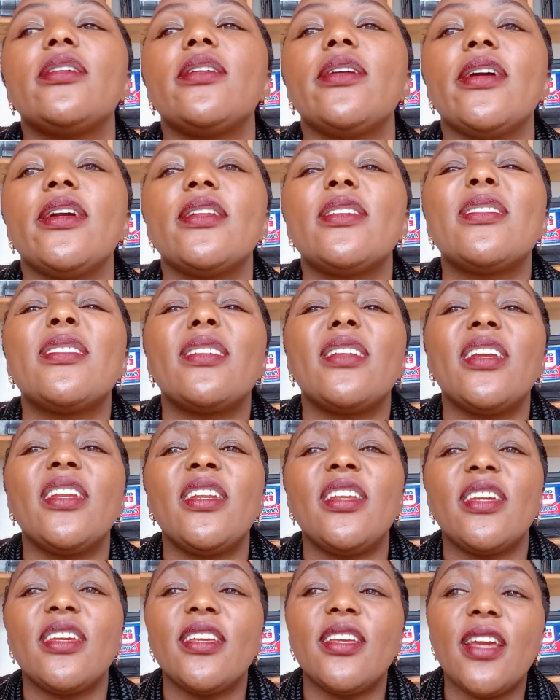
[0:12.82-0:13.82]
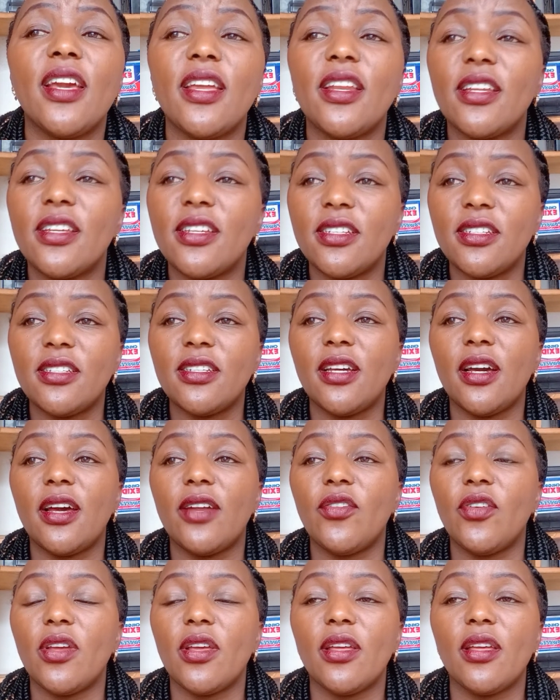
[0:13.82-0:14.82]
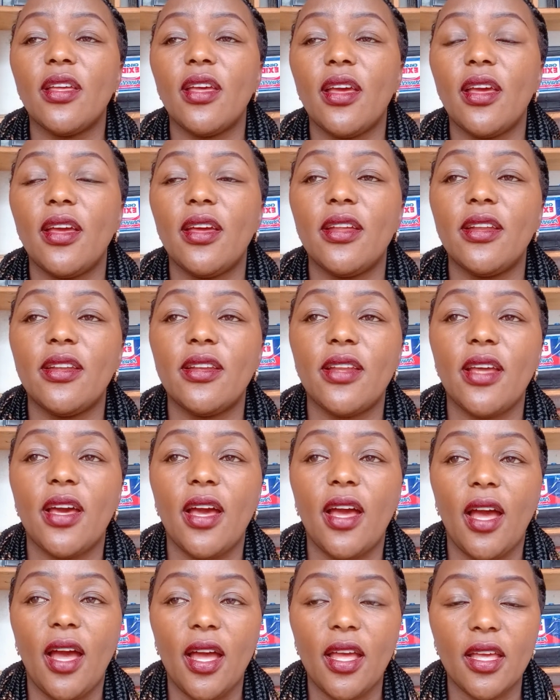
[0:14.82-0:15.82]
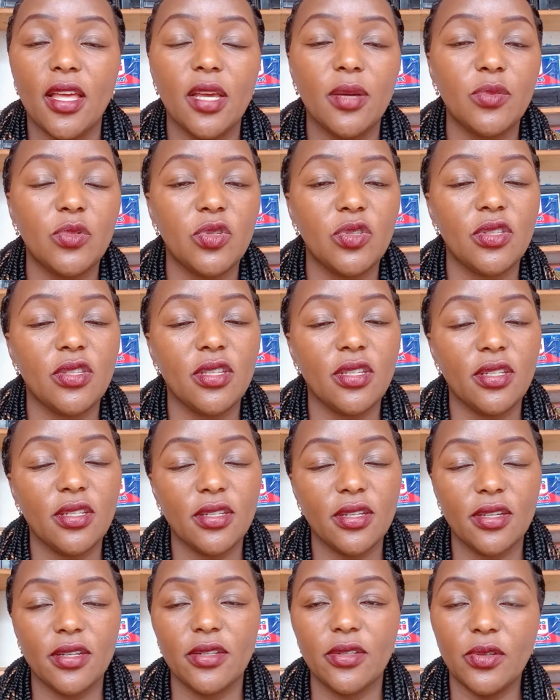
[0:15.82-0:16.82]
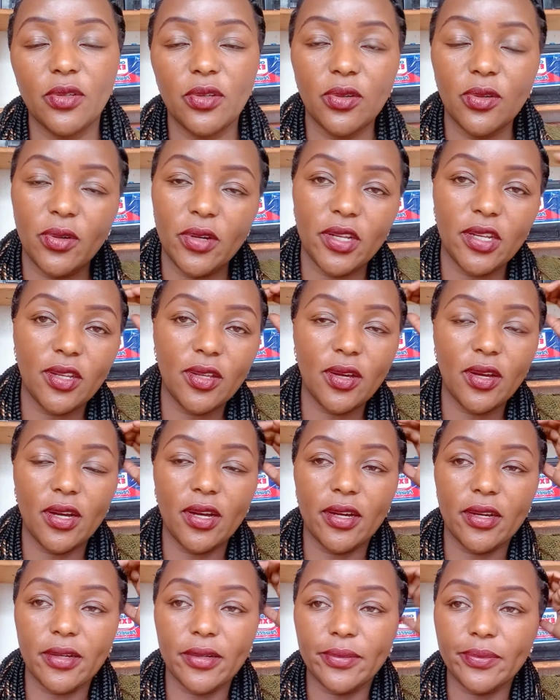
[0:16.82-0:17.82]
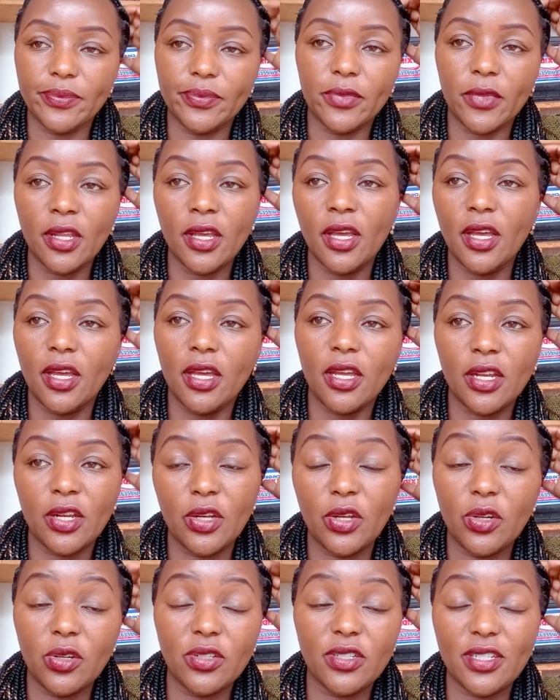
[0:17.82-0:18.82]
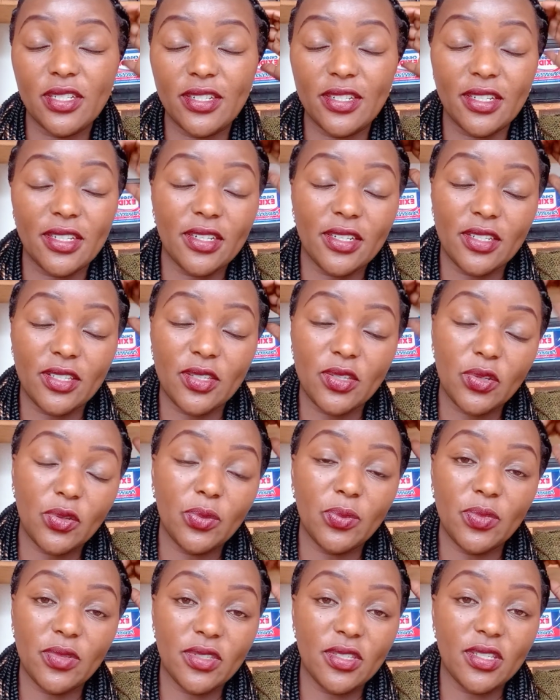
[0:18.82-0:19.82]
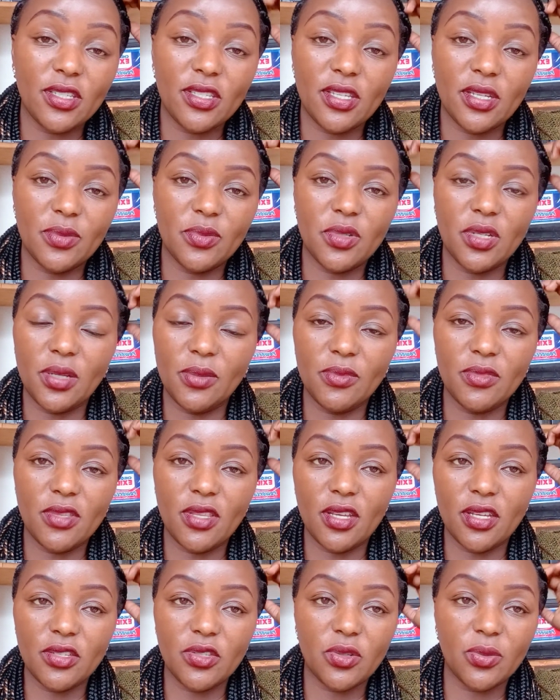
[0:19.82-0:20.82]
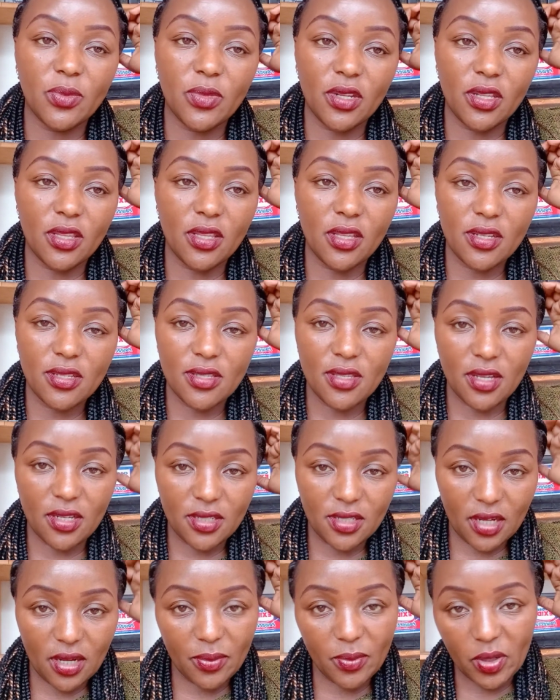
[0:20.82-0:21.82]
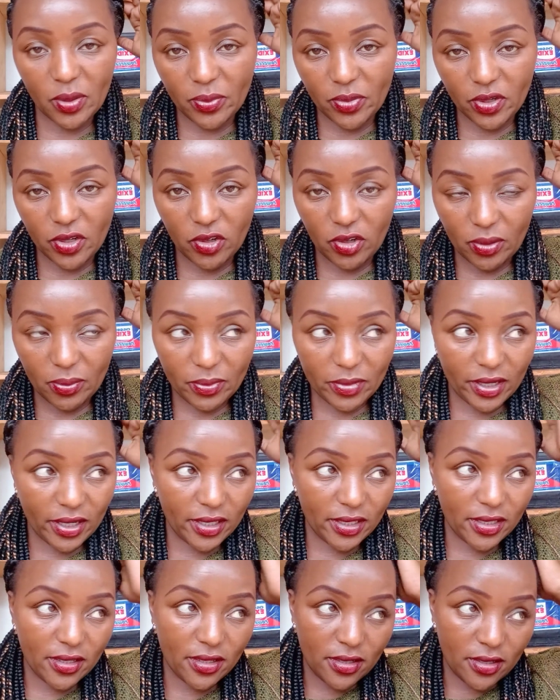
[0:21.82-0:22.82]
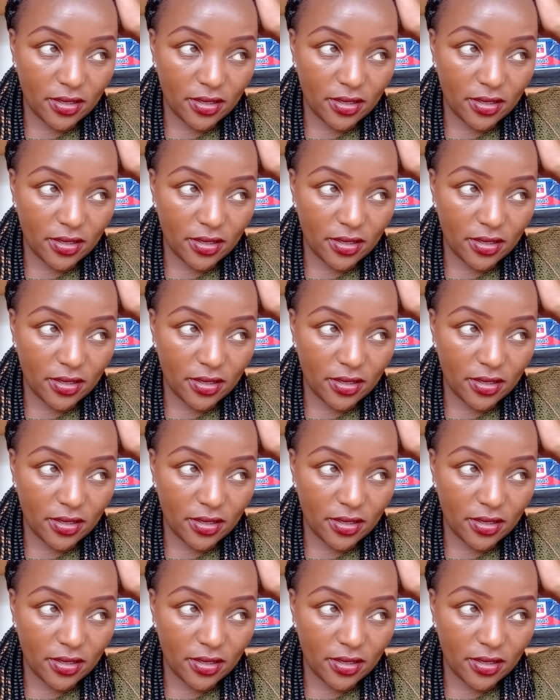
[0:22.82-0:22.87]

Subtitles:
it's raining here in Kitare, and I came to think, when you're not really so busy, sometimes there are so many things that come up in your mind,